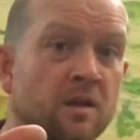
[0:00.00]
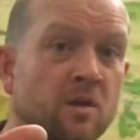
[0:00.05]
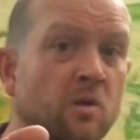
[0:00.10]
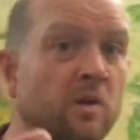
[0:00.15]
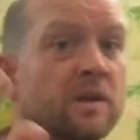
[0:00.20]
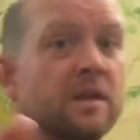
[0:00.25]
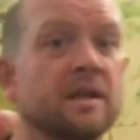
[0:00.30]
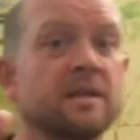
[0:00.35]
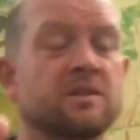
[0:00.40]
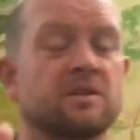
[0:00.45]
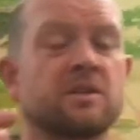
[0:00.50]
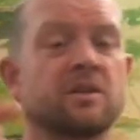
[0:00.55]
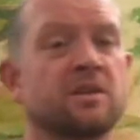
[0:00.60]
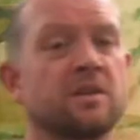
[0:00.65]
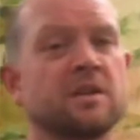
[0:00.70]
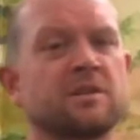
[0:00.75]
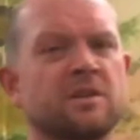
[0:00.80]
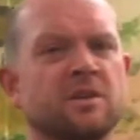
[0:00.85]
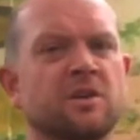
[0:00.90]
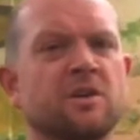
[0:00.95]
Well, that's a
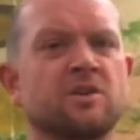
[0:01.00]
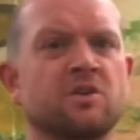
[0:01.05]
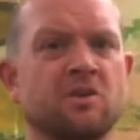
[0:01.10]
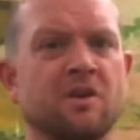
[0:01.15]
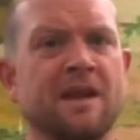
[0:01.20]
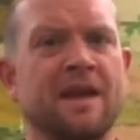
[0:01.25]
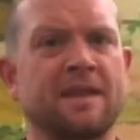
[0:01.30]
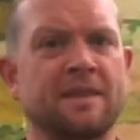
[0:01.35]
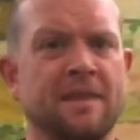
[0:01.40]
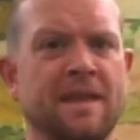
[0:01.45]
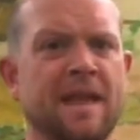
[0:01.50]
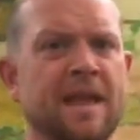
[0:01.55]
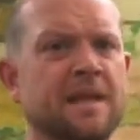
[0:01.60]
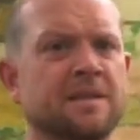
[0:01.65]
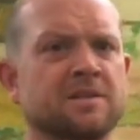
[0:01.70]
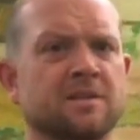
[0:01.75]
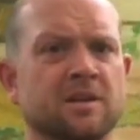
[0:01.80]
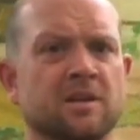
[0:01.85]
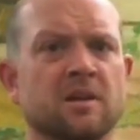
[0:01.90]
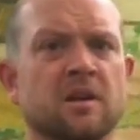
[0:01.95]
good try at the
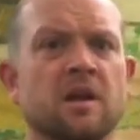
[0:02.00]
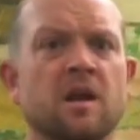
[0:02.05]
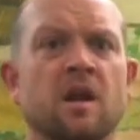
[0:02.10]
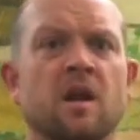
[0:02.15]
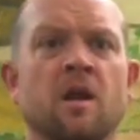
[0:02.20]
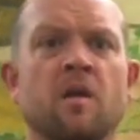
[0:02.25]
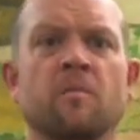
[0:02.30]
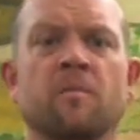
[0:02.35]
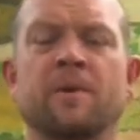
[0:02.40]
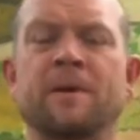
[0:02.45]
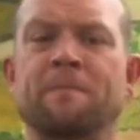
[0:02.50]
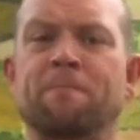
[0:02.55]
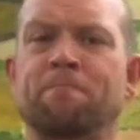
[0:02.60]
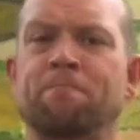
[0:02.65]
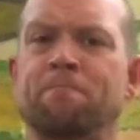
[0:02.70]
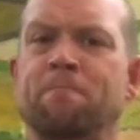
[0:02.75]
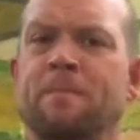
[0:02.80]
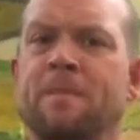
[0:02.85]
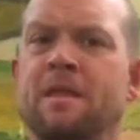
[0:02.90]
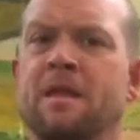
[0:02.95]
answer.
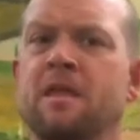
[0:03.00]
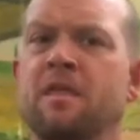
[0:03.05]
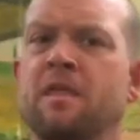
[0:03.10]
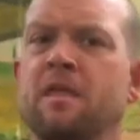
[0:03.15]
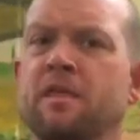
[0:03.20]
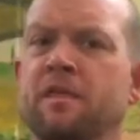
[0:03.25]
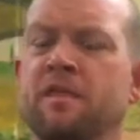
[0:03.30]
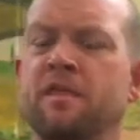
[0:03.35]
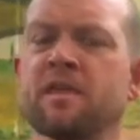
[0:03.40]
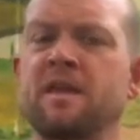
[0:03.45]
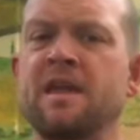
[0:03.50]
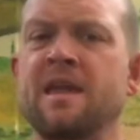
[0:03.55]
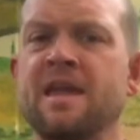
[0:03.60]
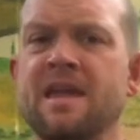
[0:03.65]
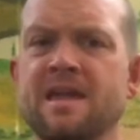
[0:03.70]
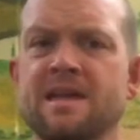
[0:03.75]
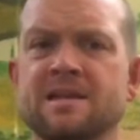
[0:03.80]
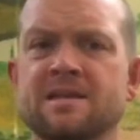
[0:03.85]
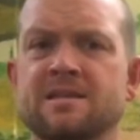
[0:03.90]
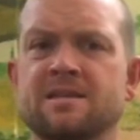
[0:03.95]
But the thing
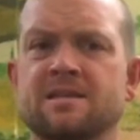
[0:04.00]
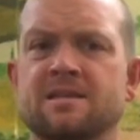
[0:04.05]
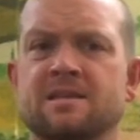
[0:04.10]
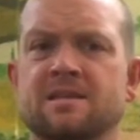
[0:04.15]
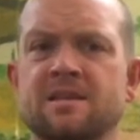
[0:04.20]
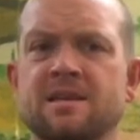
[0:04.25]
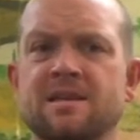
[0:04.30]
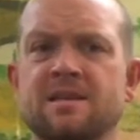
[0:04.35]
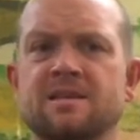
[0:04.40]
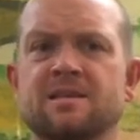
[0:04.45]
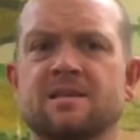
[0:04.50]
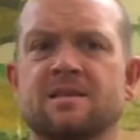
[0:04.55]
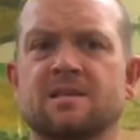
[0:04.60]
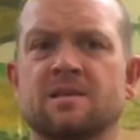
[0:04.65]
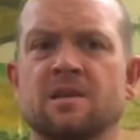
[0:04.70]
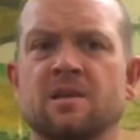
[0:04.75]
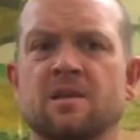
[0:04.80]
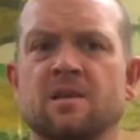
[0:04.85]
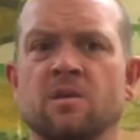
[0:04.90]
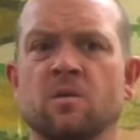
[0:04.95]

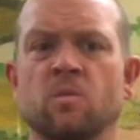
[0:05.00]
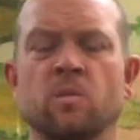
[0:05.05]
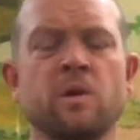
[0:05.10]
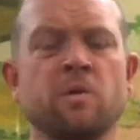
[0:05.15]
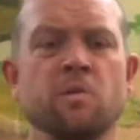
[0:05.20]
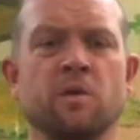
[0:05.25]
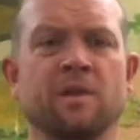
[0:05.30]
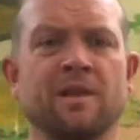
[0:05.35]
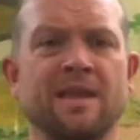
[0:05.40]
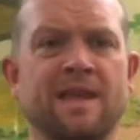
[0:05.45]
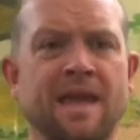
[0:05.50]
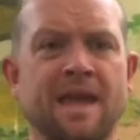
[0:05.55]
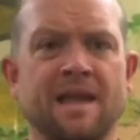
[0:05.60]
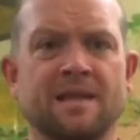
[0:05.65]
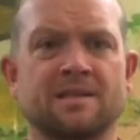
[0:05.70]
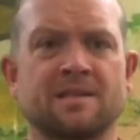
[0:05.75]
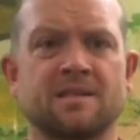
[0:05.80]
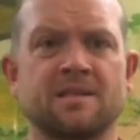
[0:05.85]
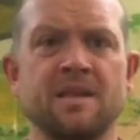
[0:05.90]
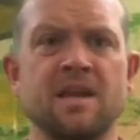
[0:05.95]
is we really
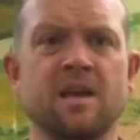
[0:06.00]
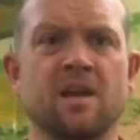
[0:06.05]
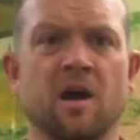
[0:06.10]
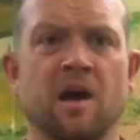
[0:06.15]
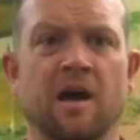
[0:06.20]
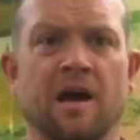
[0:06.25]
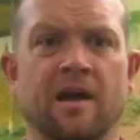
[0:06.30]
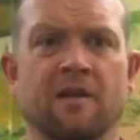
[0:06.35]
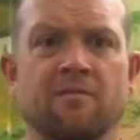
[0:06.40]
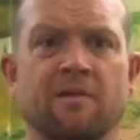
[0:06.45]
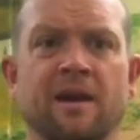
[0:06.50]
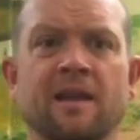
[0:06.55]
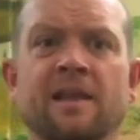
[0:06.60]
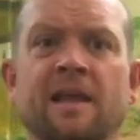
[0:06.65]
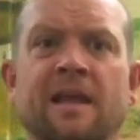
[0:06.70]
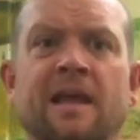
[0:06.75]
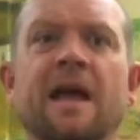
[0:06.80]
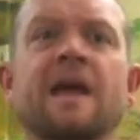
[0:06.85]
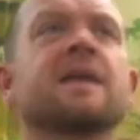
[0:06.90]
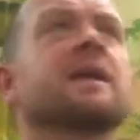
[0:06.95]
can't see God, right?
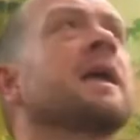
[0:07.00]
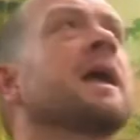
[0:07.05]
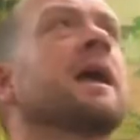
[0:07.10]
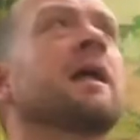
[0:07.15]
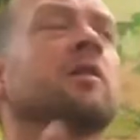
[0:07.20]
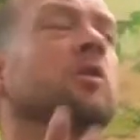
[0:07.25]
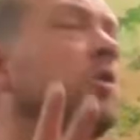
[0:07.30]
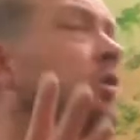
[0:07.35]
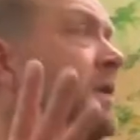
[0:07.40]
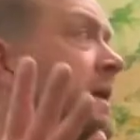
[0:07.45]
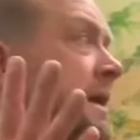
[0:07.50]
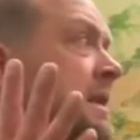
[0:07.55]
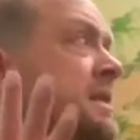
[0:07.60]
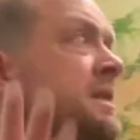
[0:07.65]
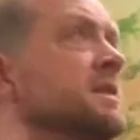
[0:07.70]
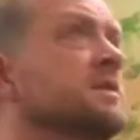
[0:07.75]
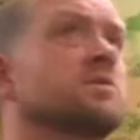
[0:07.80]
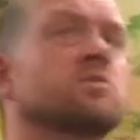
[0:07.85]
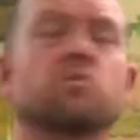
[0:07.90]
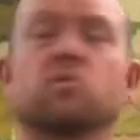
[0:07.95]
Like, I can't look in
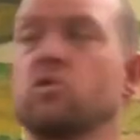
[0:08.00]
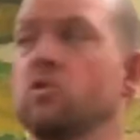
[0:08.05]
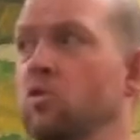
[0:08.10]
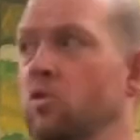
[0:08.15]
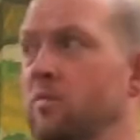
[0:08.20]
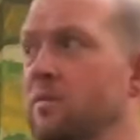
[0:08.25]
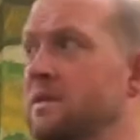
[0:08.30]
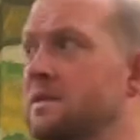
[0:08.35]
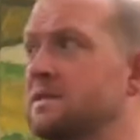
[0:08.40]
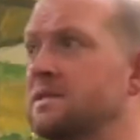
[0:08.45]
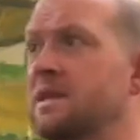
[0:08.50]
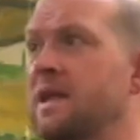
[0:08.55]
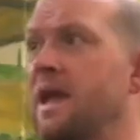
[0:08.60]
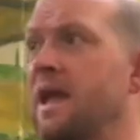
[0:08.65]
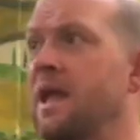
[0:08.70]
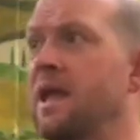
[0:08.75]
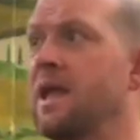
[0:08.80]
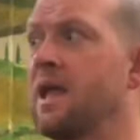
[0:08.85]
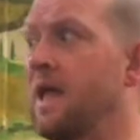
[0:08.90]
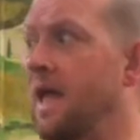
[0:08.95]
this room and
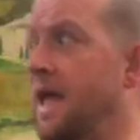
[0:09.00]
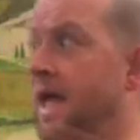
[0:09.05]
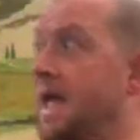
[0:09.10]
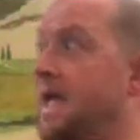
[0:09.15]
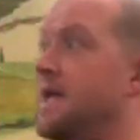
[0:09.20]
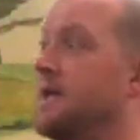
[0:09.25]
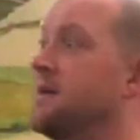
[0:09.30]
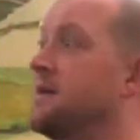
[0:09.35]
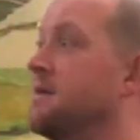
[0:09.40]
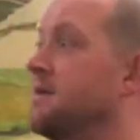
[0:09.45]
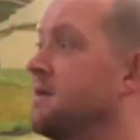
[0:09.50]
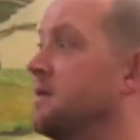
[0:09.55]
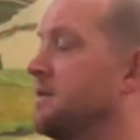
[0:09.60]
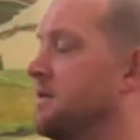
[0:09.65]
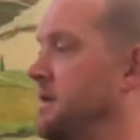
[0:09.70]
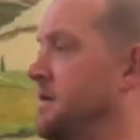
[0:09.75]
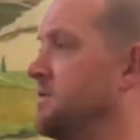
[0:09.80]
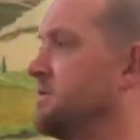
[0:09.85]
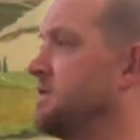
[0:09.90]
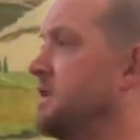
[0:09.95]
say, hey,
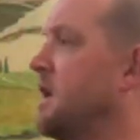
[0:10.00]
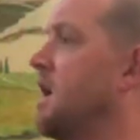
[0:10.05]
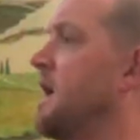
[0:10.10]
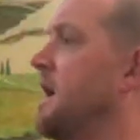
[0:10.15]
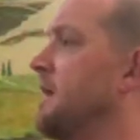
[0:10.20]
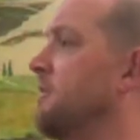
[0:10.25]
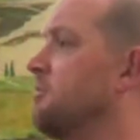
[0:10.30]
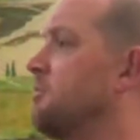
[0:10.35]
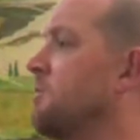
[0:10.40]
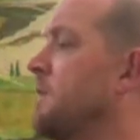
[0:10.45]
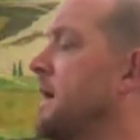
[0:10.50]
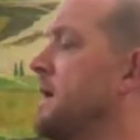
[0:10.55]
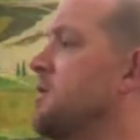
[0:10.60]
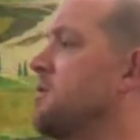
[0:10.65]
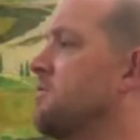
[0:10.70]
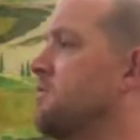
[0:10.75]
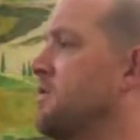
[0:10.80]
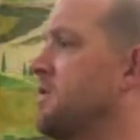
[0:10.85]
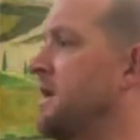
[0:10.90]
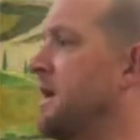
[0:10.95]
there's God right
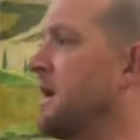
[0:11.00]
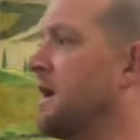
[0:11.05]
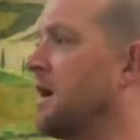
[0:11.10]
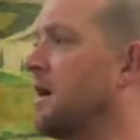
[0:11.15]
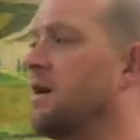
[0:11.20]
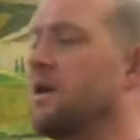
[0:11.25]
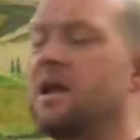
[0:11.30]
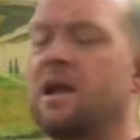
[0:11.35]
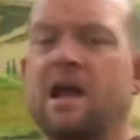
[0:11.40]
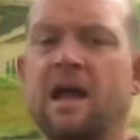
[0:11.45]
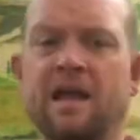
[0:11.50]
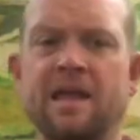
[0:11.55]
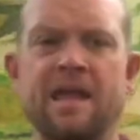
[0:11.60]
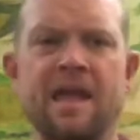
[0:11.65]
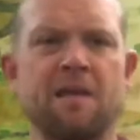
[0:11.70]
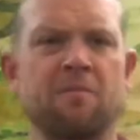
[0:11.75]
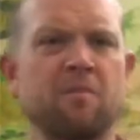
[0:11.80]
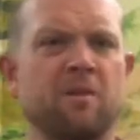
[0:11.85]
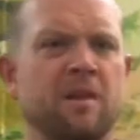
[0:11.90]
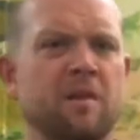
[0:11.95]
over there. I
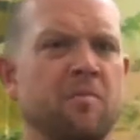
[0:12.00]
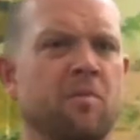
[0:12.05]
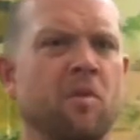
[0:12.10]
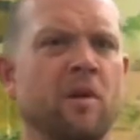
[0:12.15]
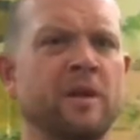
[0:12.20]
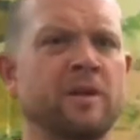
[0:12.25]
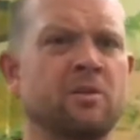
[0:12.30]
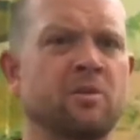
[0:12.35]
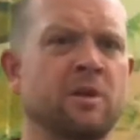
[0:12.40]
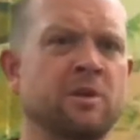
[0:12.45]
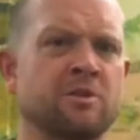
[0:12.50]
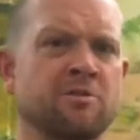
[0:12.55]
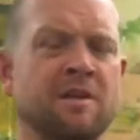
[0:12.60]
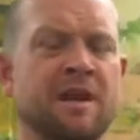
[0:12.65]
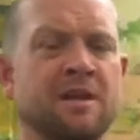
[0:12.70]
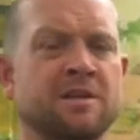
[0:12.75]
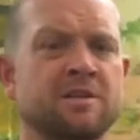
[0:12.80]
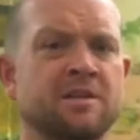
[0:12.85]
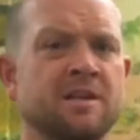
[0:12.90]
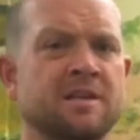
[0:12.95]
can't really point to a
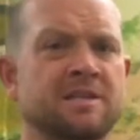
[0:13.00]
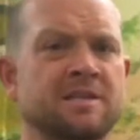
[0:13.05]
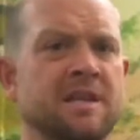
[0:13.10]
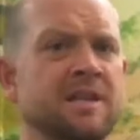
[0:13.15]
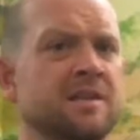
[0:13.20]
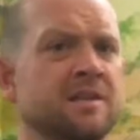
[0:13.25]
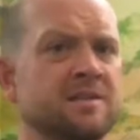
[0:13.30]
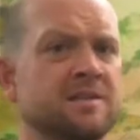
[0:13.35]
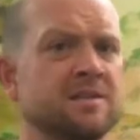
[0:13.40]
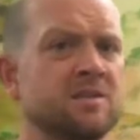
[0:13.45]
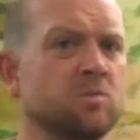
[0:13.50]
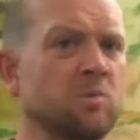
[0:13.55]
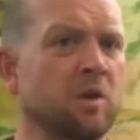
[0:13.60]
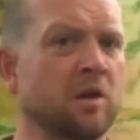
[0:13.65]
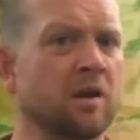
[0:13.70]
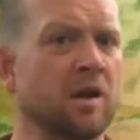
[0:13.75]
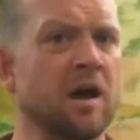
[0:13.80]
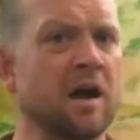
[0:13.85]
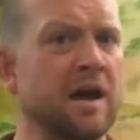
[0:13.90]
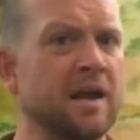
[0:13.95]
direction and say, this is
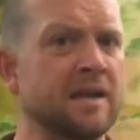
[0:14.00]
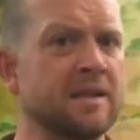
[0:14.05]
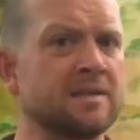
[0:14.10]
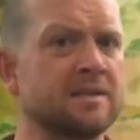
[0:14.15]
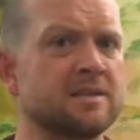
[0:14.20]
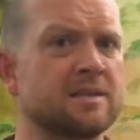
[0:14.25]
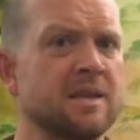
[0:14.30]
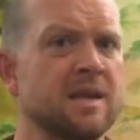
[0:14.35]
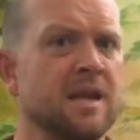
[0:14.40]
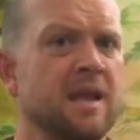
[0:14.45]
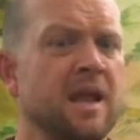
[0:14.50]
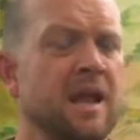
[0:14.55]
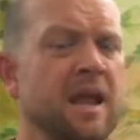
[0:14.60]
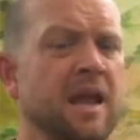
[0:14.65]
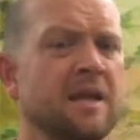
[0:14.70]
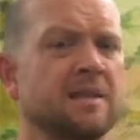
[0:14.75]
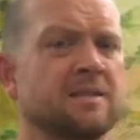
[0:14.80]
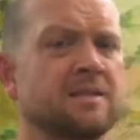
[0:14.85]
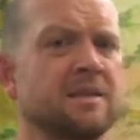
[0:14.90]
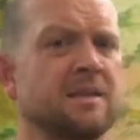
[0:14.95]
where God is.
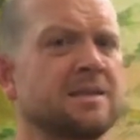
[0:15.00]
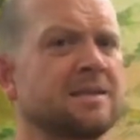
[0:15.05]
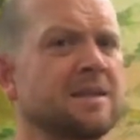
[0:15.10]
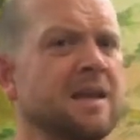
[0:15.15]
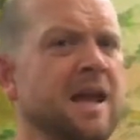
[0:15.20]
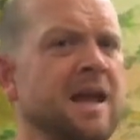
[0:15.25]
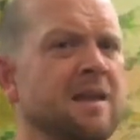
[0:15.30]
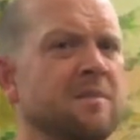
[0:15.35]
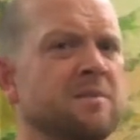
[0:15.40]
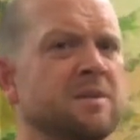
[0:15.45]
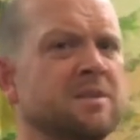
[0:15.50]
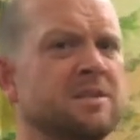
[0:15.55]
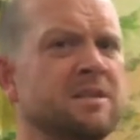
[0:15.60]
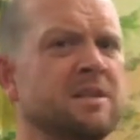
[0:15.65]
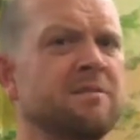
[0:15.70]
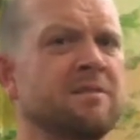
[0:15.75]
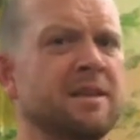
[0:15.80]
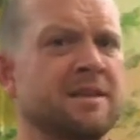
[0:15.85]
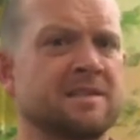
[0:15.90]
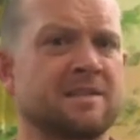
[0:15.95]
It's kind of
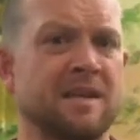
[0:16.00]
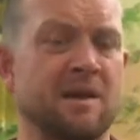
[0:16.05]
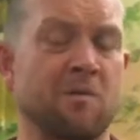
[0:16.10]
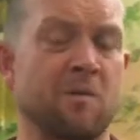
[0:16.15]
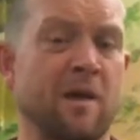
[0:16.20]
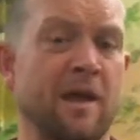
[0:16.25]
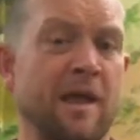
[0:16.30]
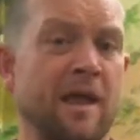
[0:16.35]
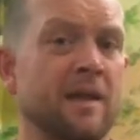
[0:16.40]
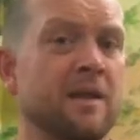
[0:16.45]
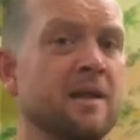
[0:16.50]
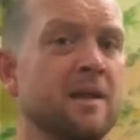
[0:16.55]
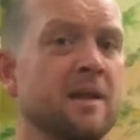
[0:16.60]
mysterious that way.